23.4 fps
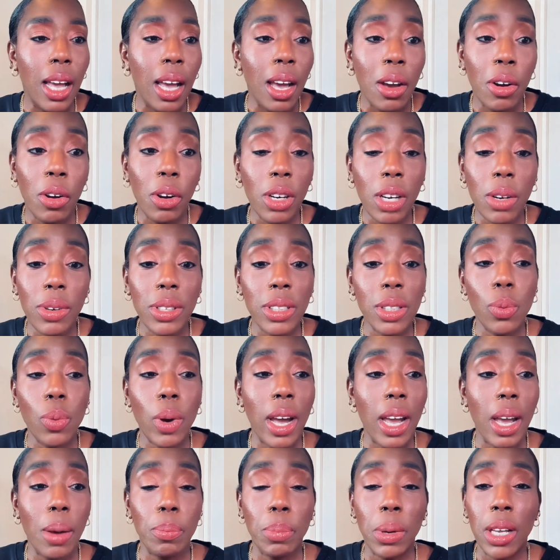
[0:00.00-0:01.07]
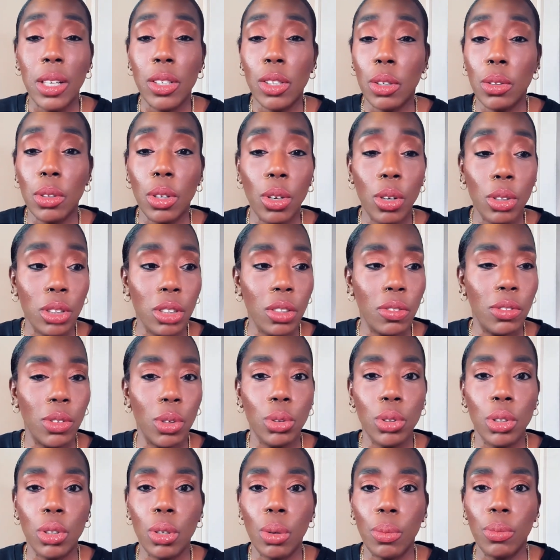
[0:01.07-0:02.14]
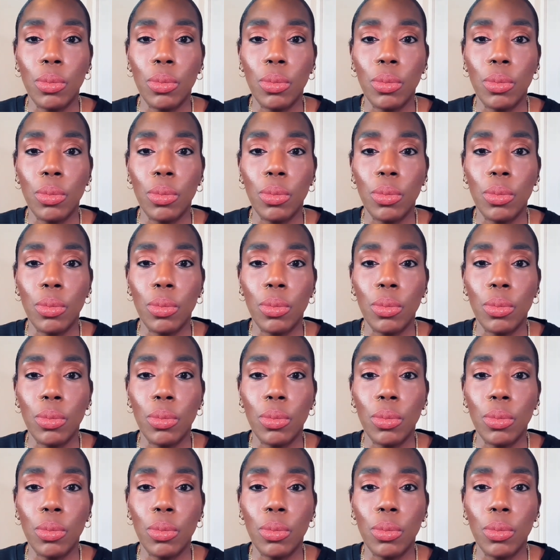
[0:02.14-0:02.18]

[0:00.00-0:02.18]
The only reason why I picked up lots of those Tom